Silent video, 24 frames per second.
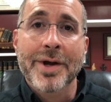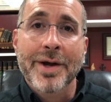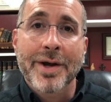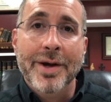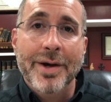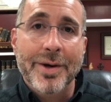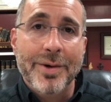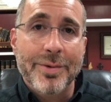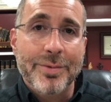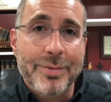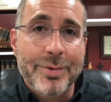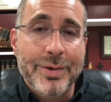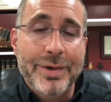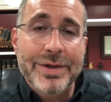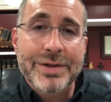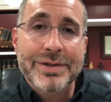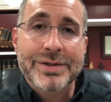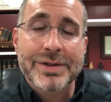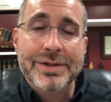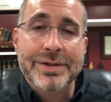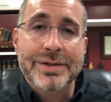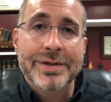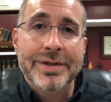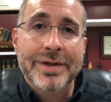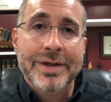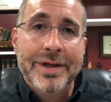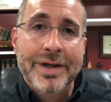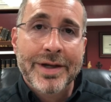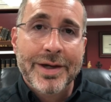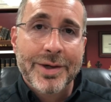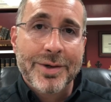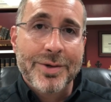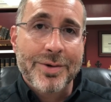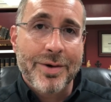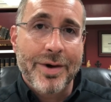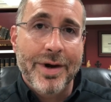a risen
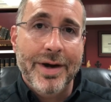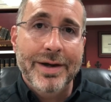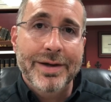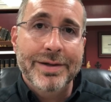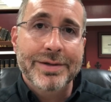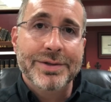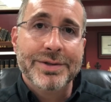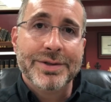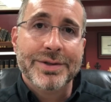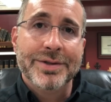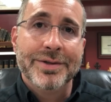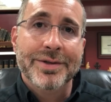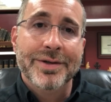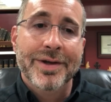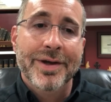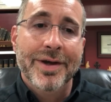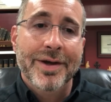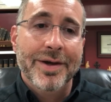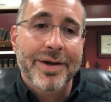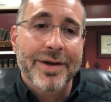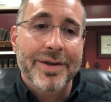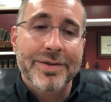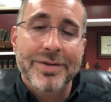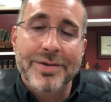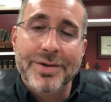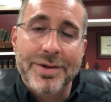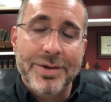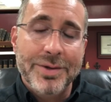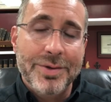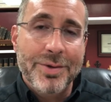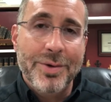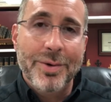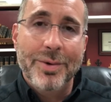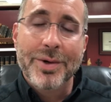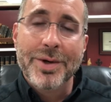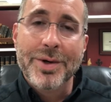Christ, uh, the
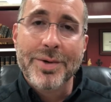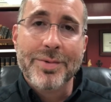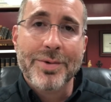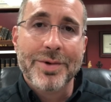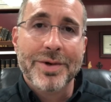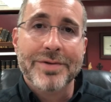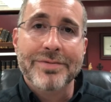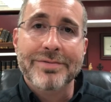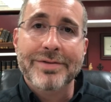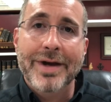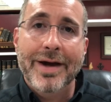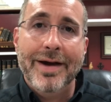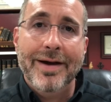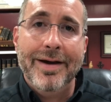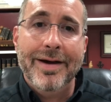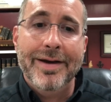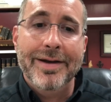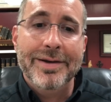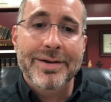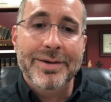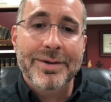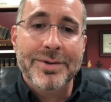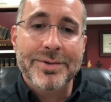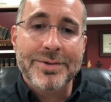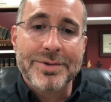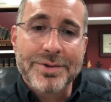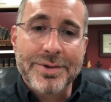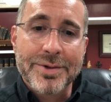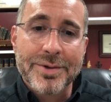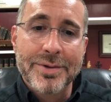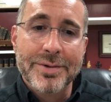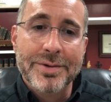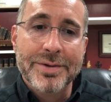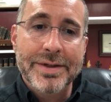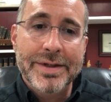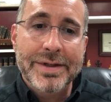anointed one of God, who
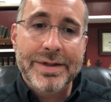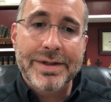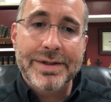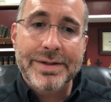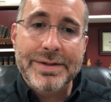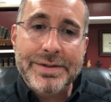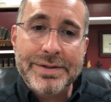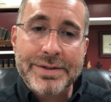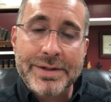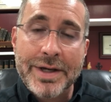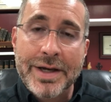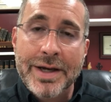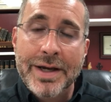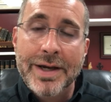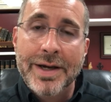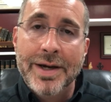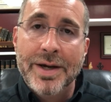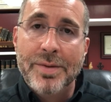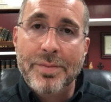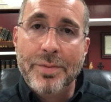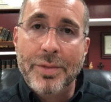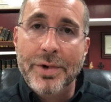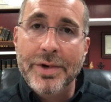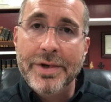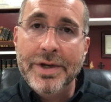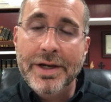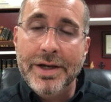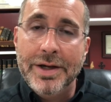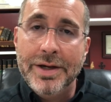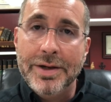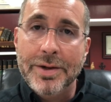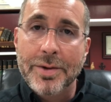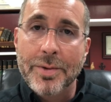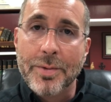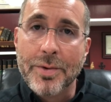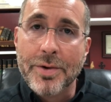truly is
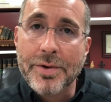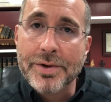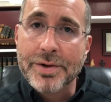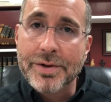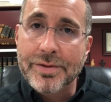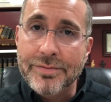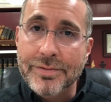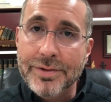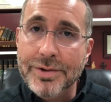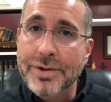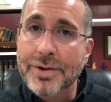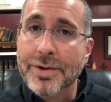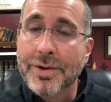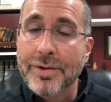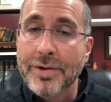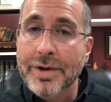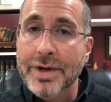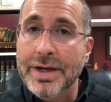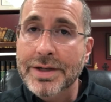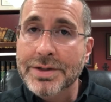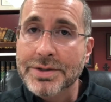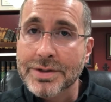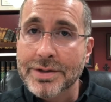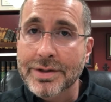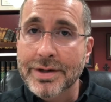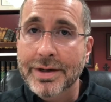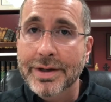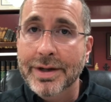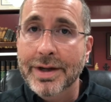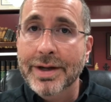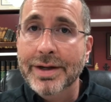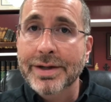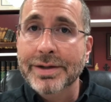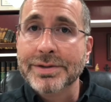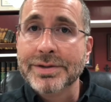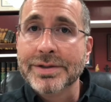bringing a work of new creation in
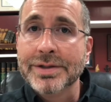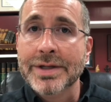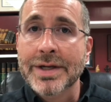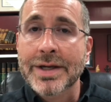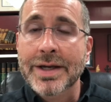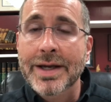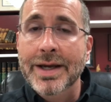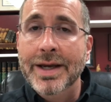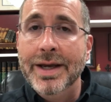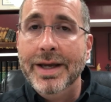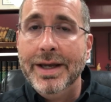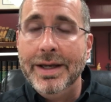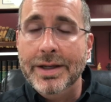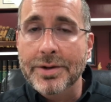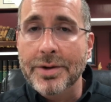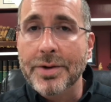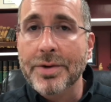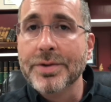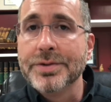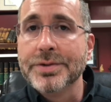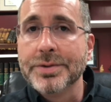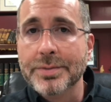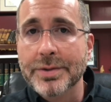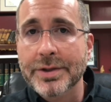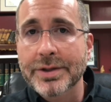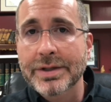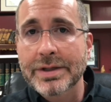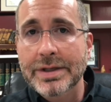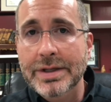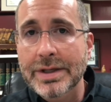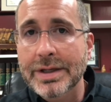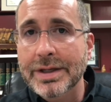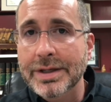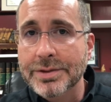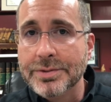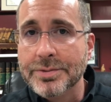us and ultimately
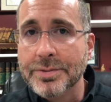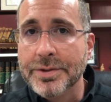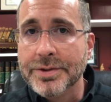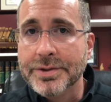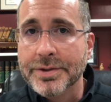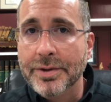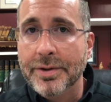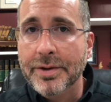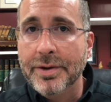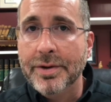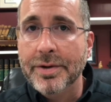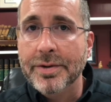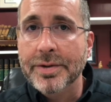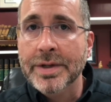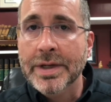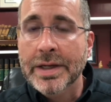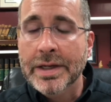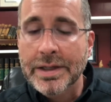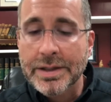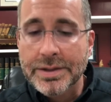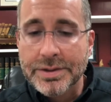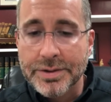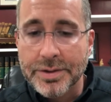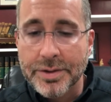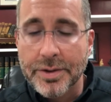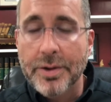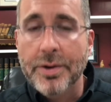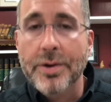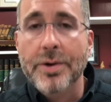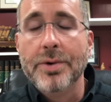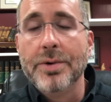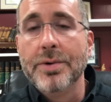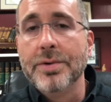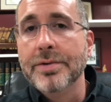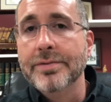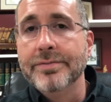his return to the
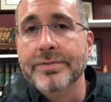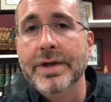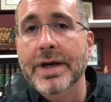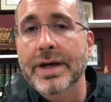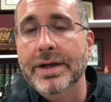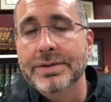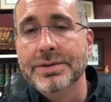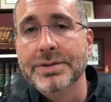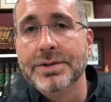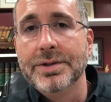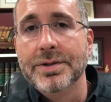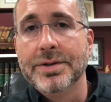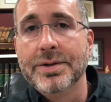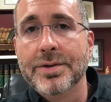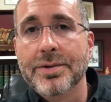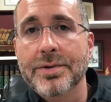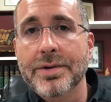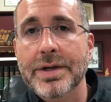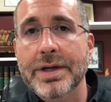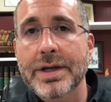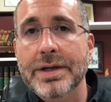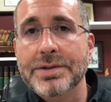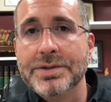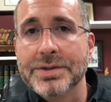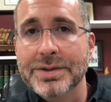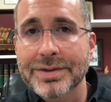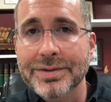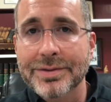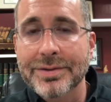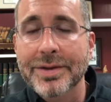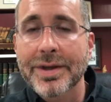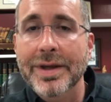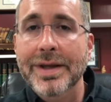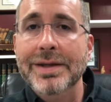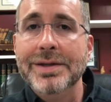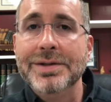whole of God's good creation.
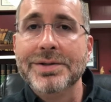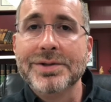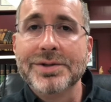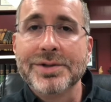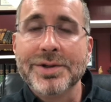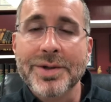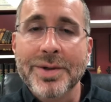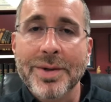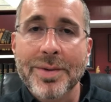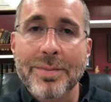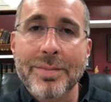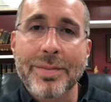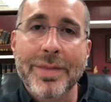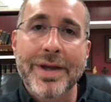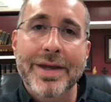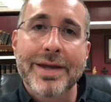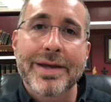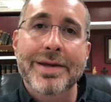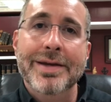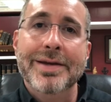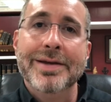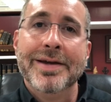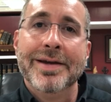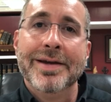Thanks be